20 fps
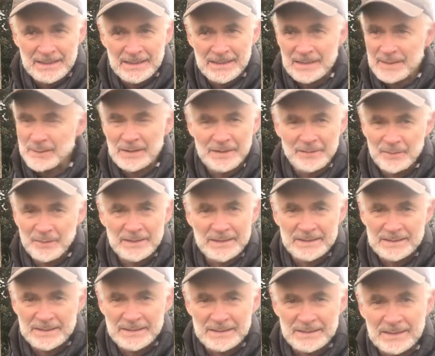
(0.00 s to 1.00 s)
In the middle of
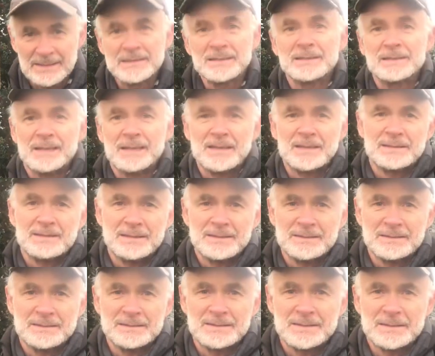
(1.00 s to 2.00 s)
winter, it's a death
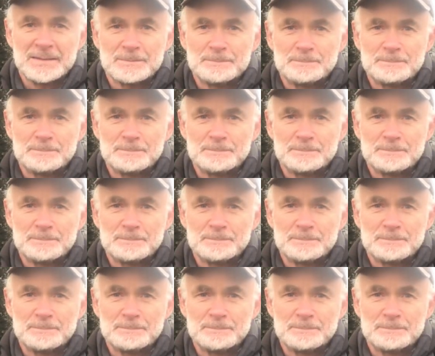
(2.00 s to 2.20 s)
sentence.